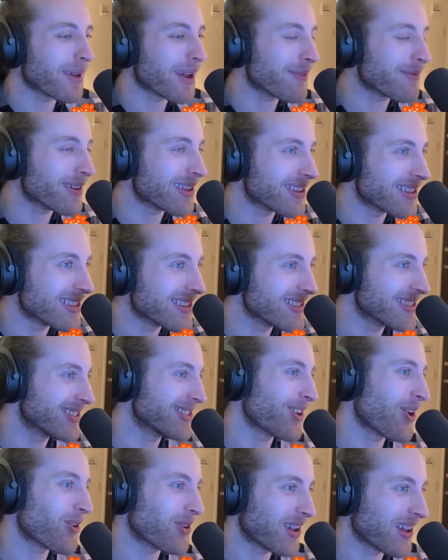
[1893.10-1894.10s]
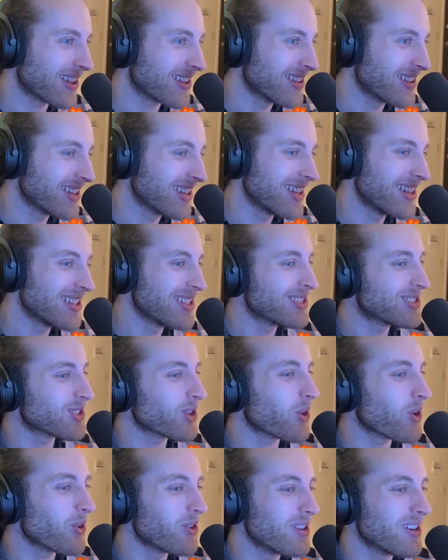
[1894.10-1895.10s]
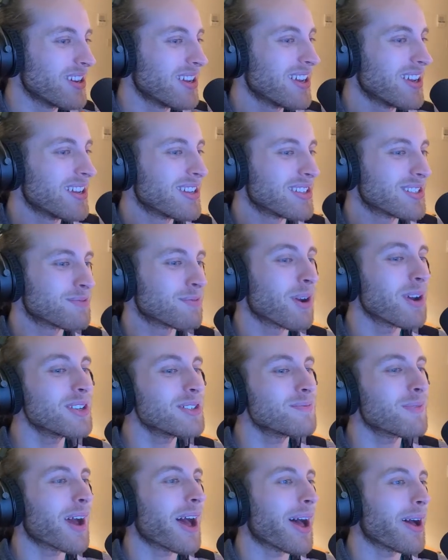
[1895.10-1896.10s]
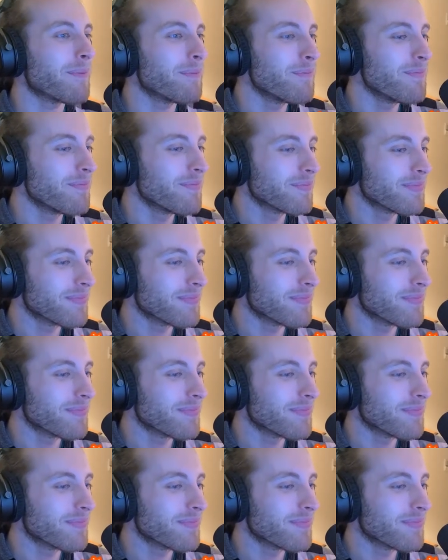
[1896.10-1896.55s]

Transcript: me up on these. Okay. So SpongeBob,